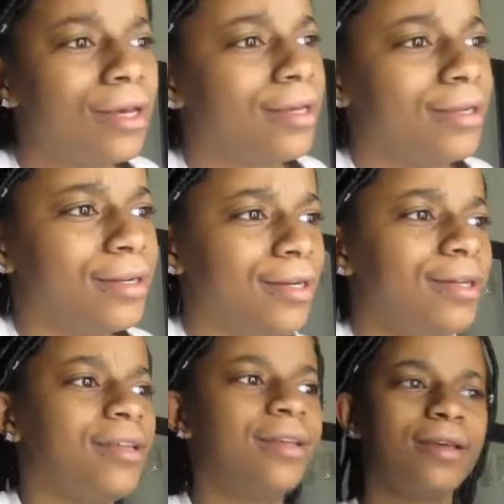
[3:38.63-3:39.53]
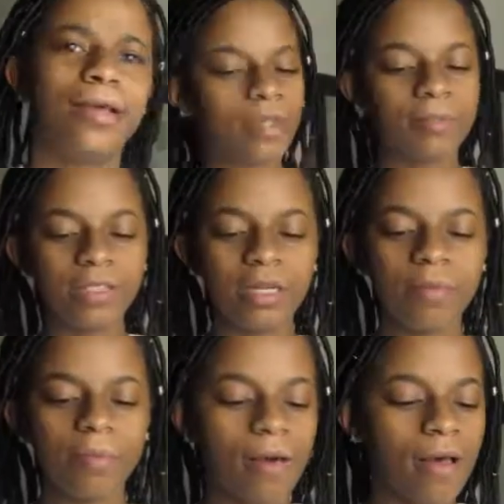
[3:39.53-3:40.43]
I'm just gonna
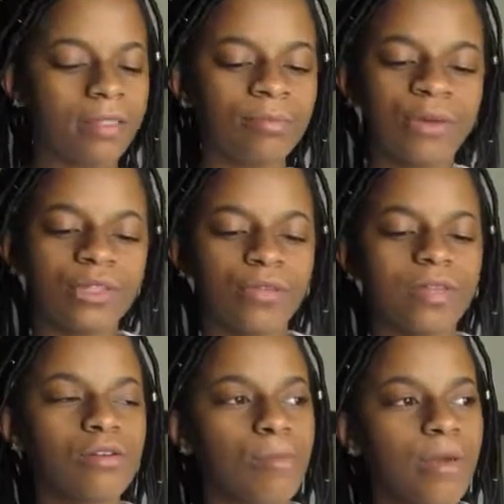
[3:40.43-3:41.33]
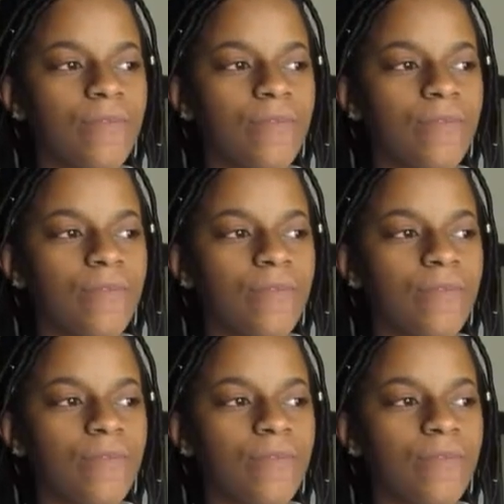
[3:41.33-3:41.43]
put Pond's moisturizer on my